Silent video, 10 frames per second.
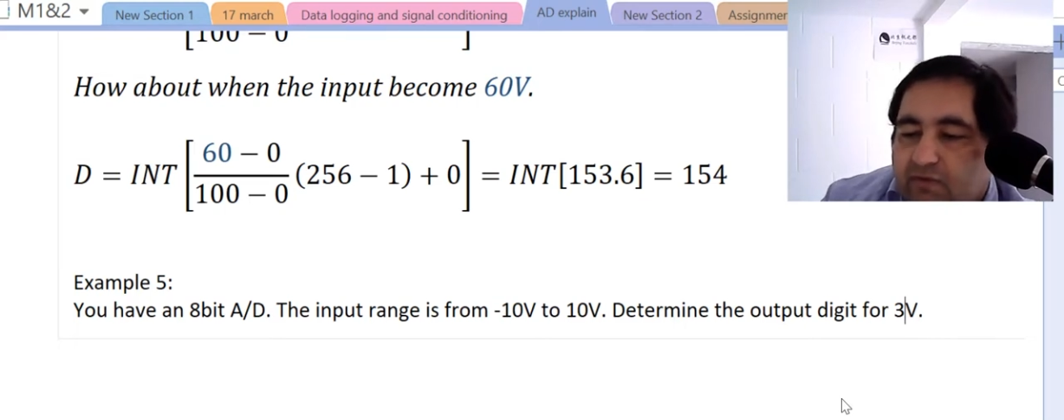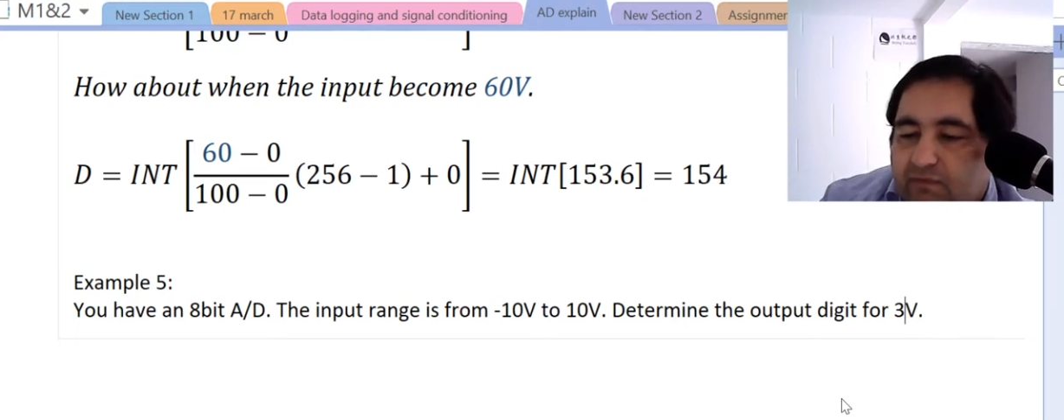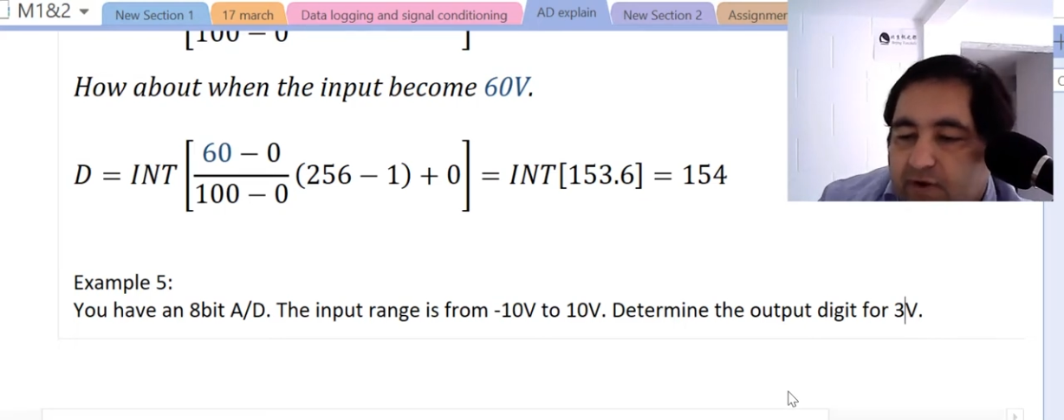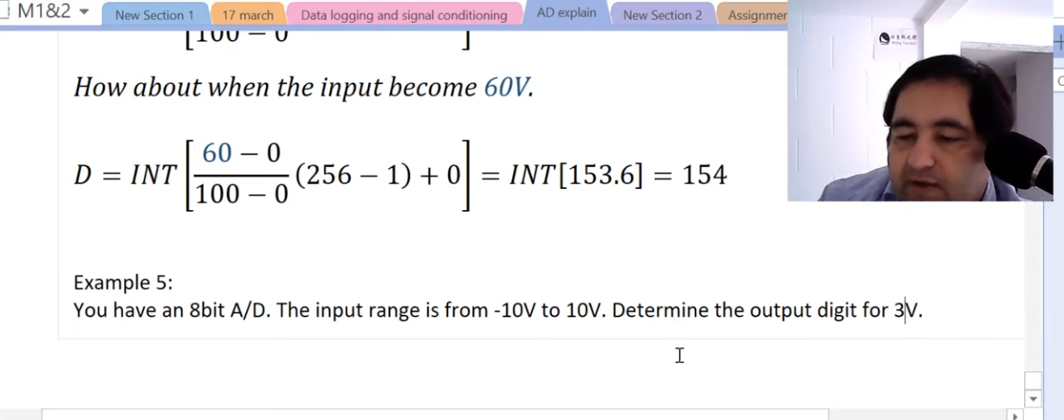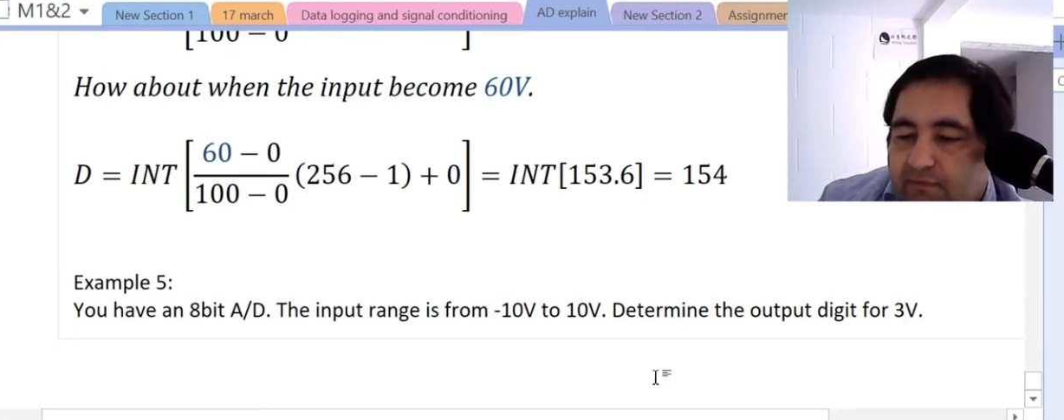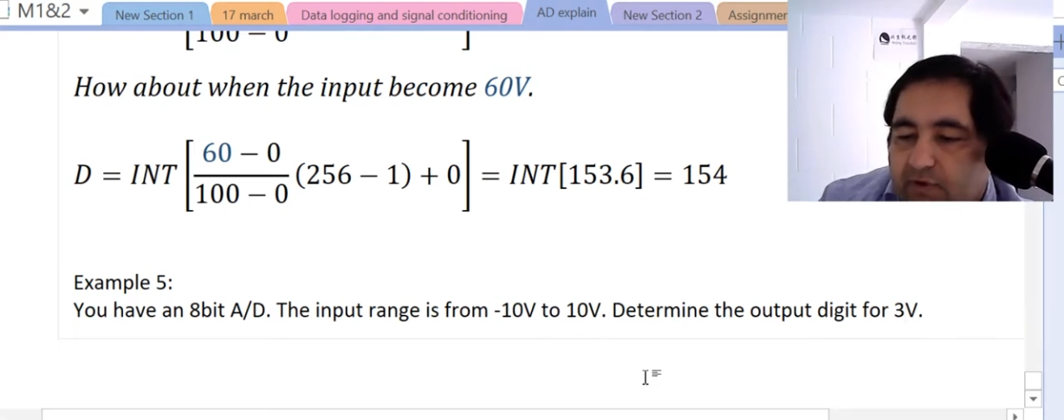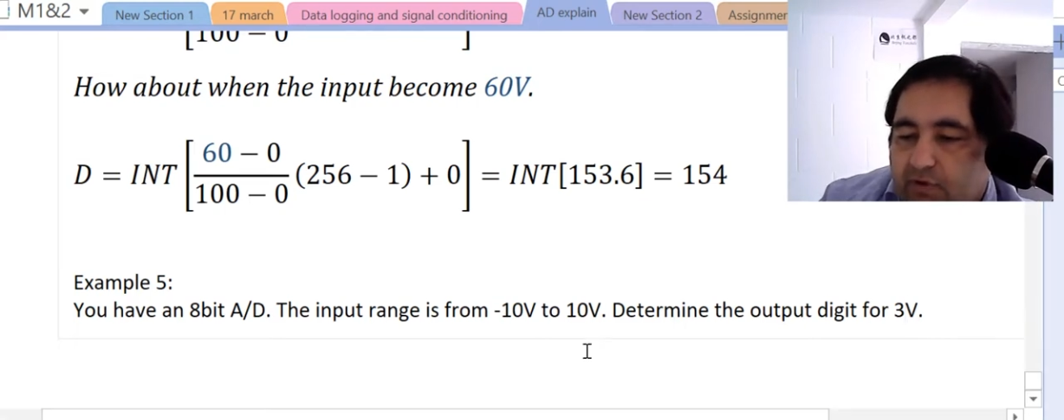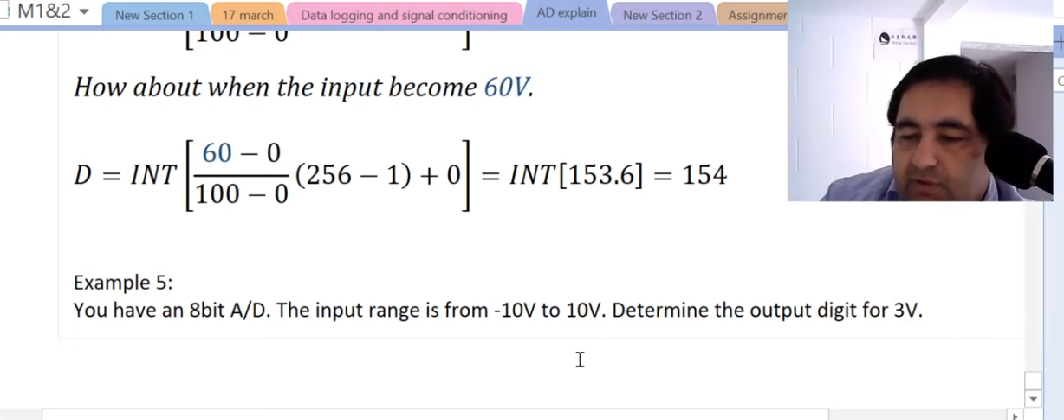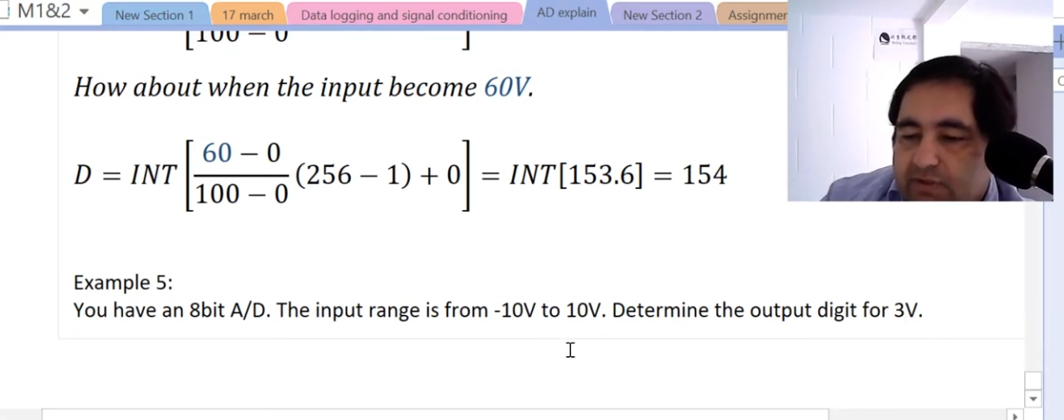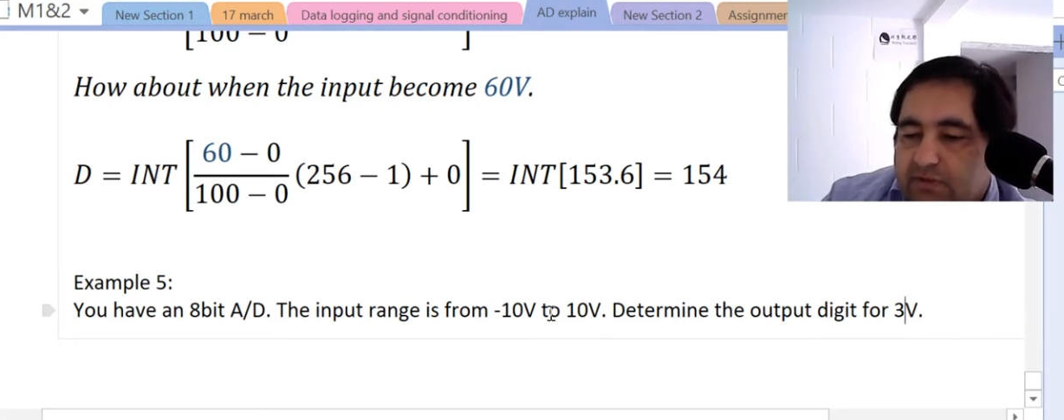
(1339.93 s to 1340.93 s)
5
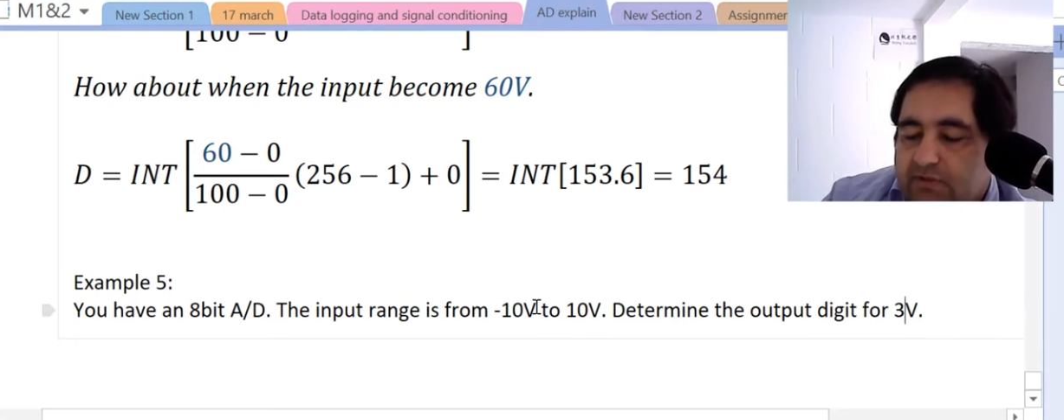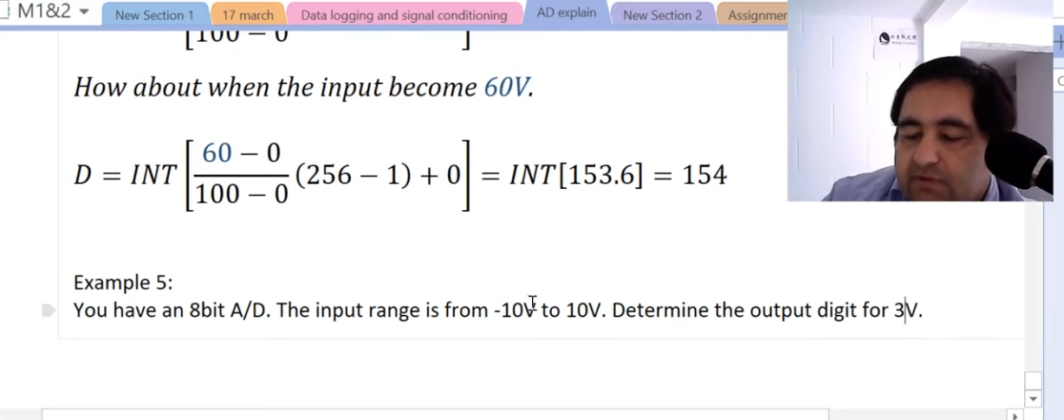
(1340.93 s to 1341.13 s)
volt,